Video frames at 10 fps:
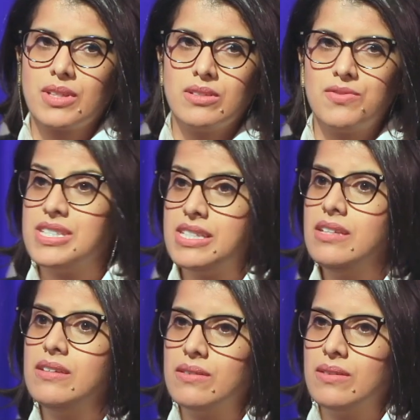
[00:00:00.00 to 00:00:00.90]
of the
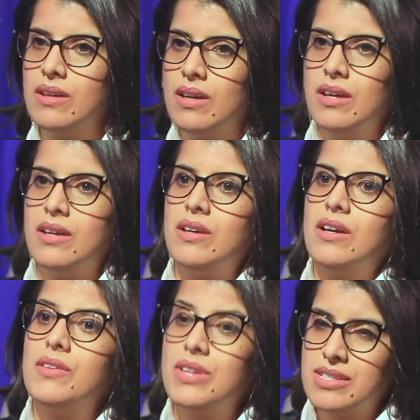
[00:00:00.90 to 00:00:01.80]
sea.
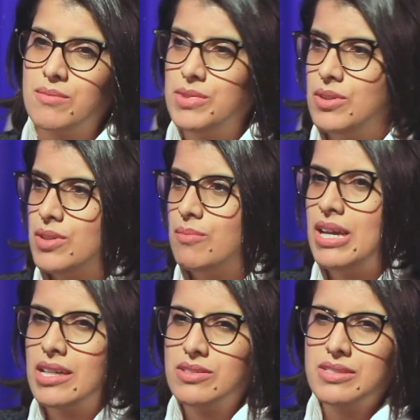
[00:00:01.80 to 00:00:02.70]
There's the
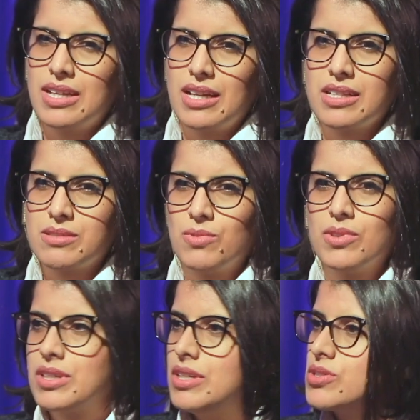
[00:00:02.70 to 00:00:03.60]
planktons. They are like
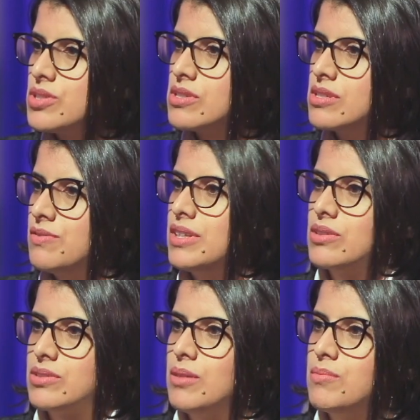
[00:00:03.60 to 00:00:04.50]
small creatures living
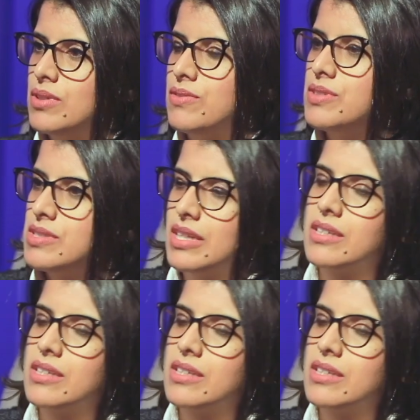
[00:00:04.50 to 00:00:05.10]
on top of it's